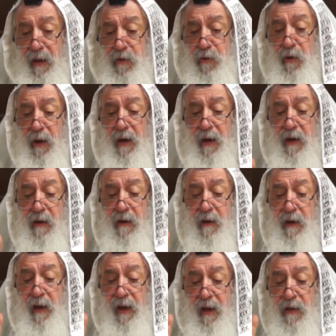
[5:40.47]
you
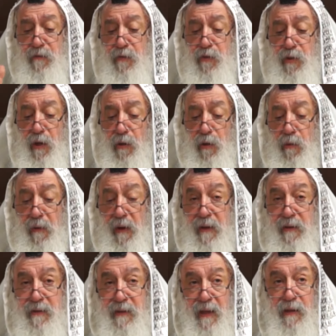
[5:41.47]
are Has v'shalom,
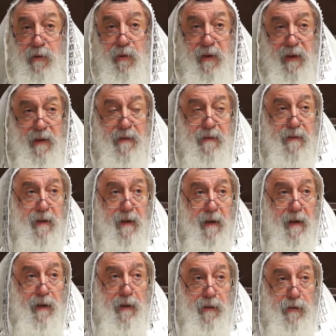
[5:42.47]
and then you eat
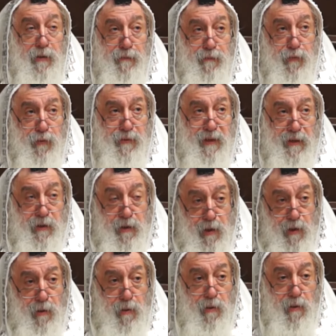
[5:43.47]
the food that
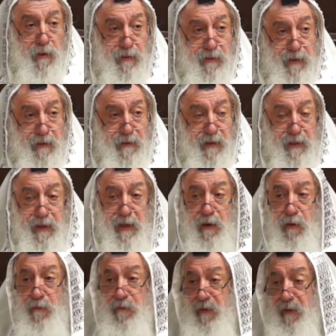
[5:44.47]
grow in the
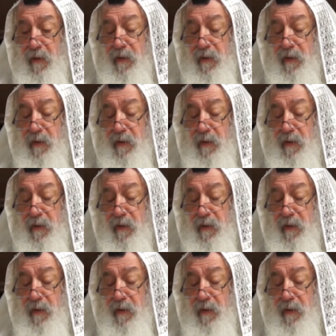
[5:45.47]
year of